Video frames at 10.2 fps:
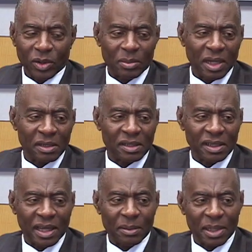I'm not going to
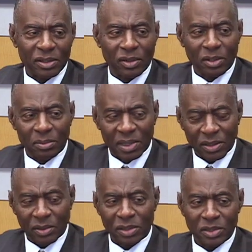allow my
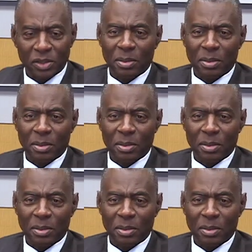daughter to go